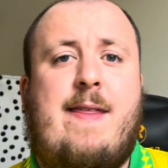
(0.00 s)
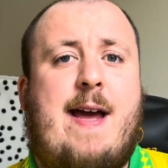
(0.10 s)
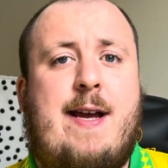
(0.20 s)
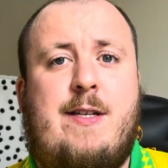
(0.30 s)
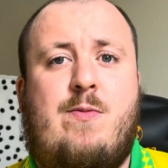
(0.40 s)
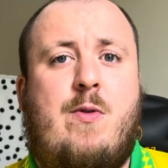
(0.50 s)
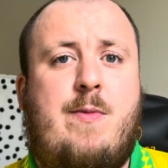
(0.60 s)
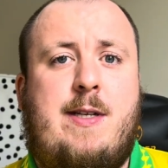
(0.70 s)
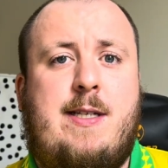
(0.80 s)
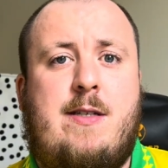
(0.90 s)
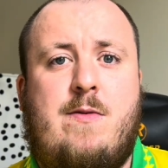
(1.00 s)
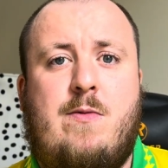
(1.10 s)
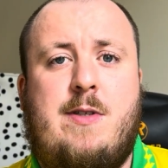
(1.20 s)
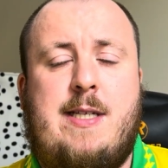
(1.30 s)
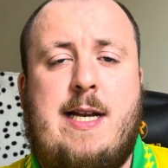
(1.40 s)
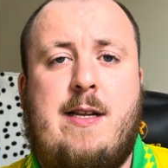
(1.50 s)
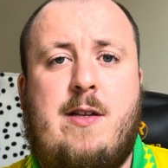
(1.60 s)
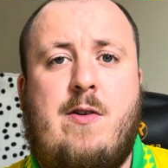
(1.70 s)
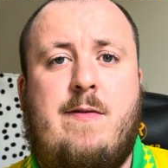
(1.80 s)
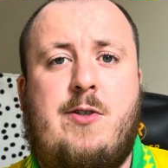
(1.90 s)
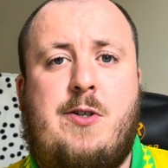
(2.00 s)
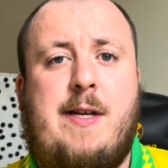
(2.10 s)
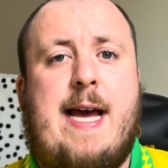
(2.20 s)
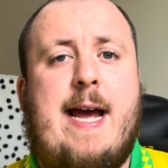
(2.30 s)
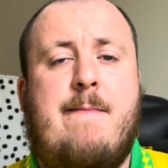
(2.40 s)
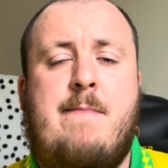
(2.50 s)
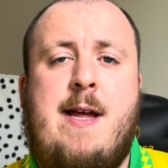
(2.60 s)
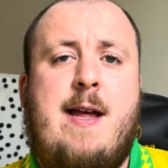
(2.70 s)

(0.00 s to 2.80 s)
That is what we did towards the end of the Coventry game.